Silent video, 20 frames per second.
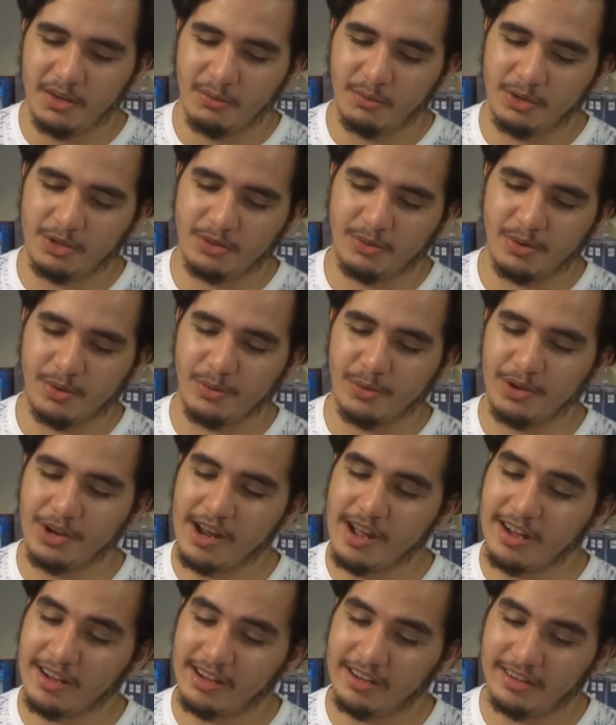which were we're
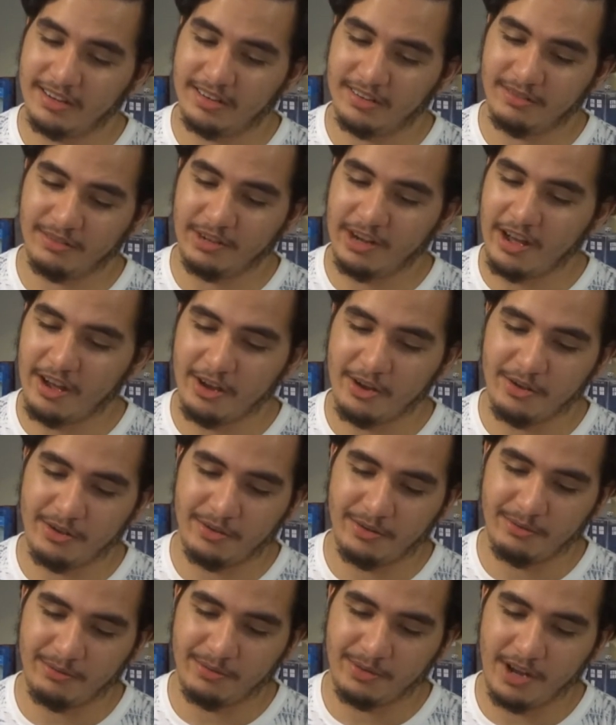not gonna we're not
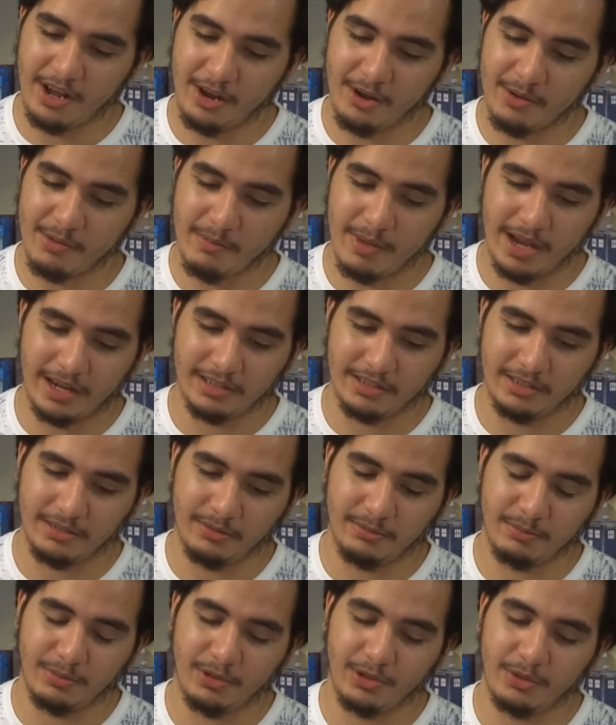going we're not going back to
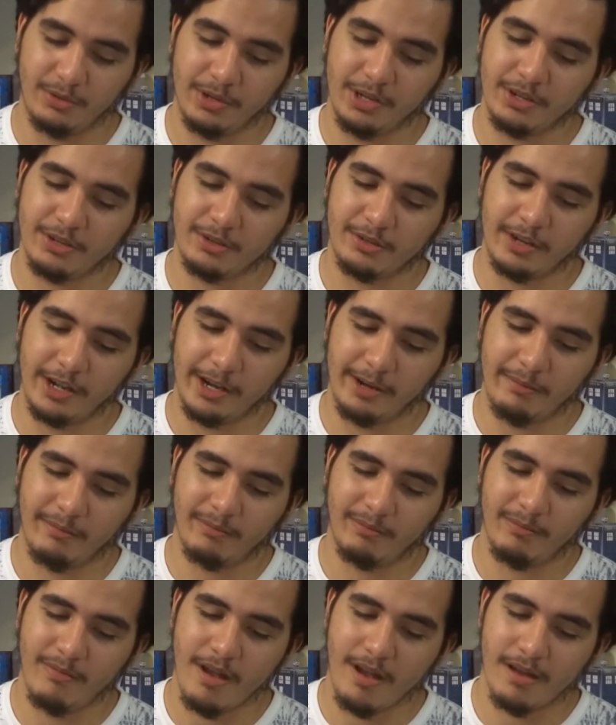Puerto Rico, right?
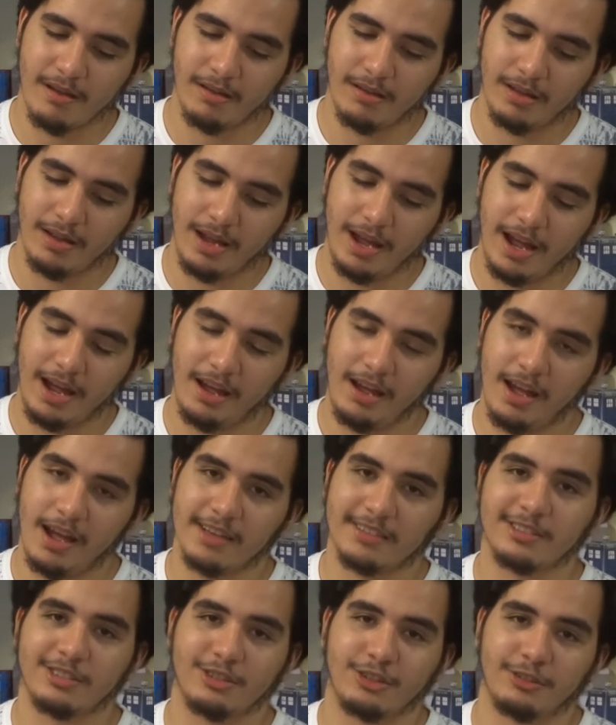I
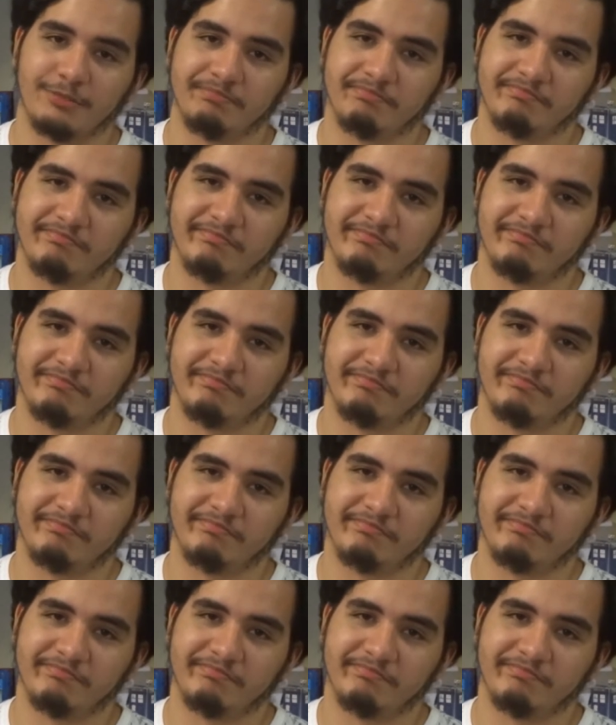asked her.